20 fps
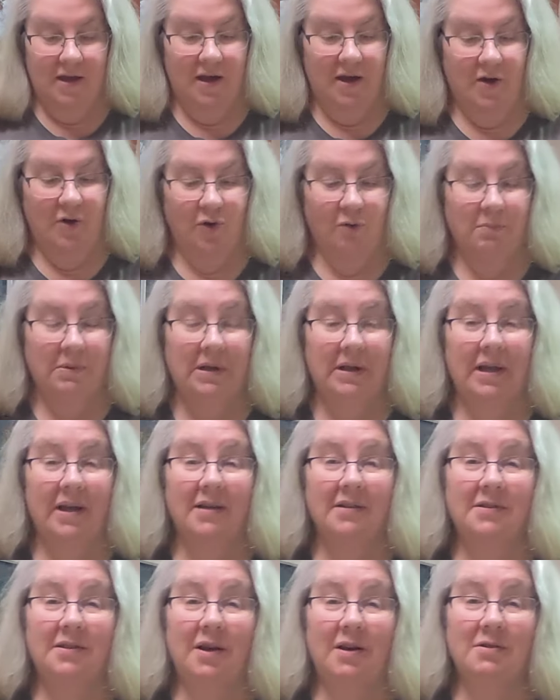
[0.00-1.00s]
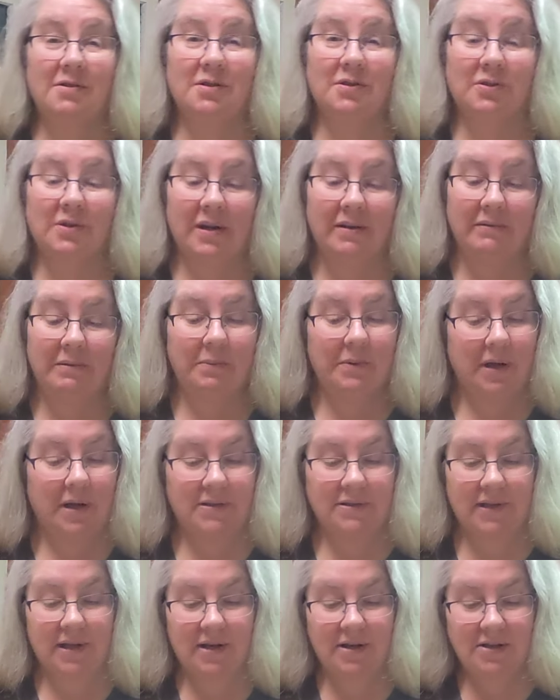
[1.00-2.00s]
I normally like sausage gravy, but I
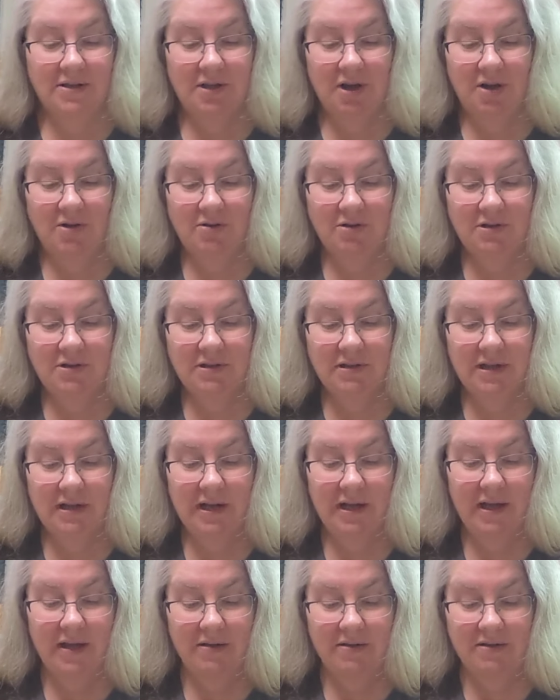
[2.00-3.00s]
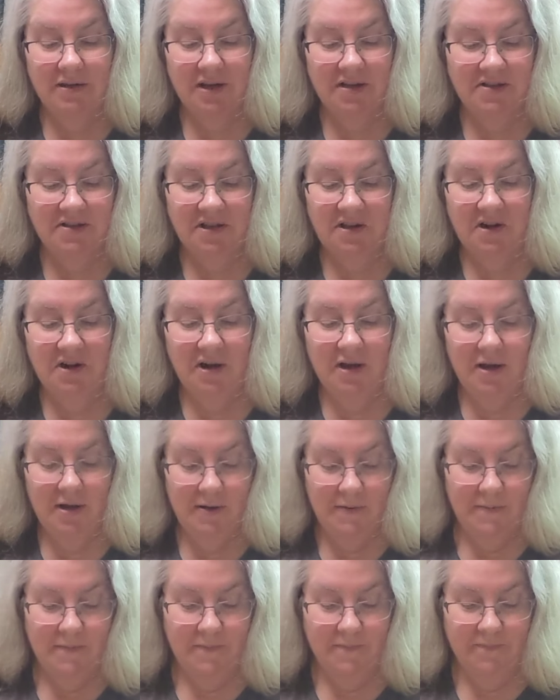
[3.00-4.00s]
don't have sausage tonight, so that's alright.